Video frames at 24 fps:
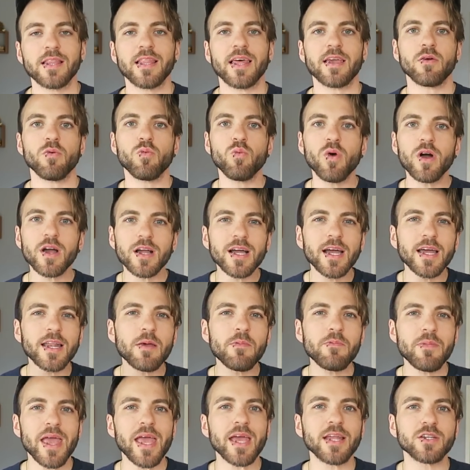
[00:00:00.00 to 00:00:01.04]
Like, what kind
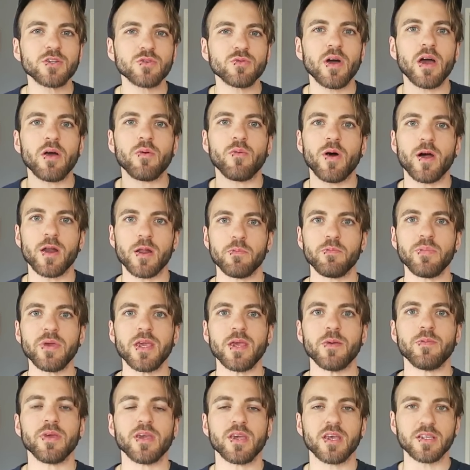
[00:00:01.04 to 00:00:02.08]
of man do I want to
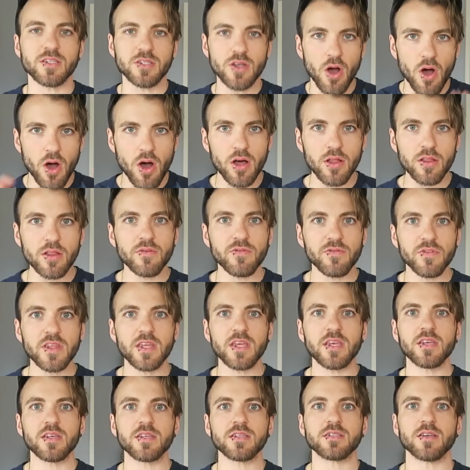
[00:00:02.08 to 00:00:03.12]
be? Because all of
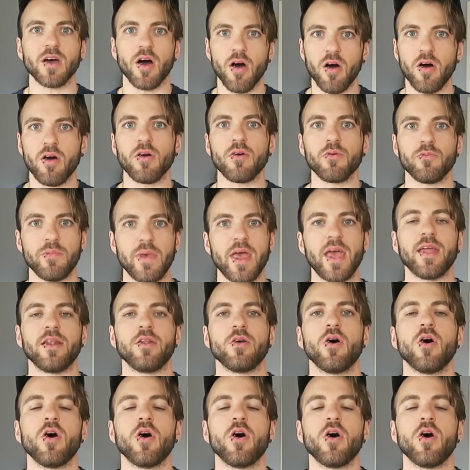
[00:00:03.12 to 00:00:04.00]
these are men.